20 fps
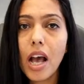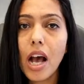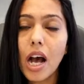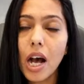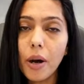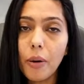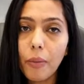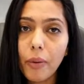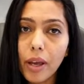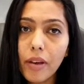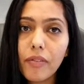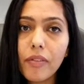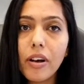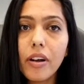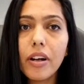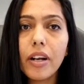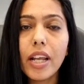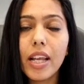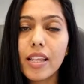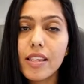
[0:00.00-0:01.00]

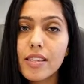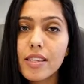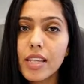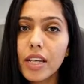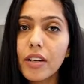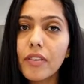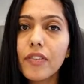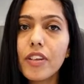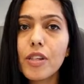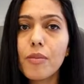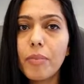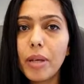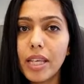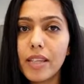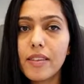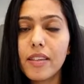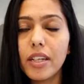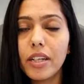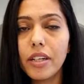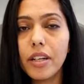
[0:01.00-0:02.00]
However, in
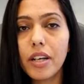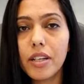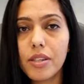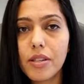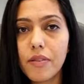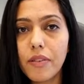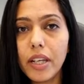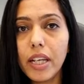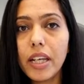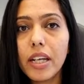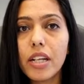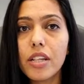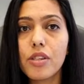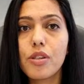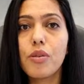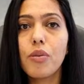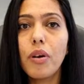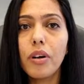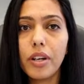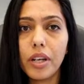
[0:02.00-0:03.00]
service-based industry,
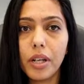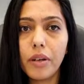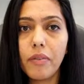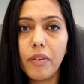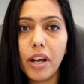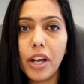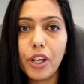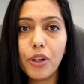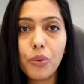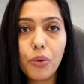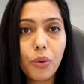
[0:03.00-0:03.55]
it's not required.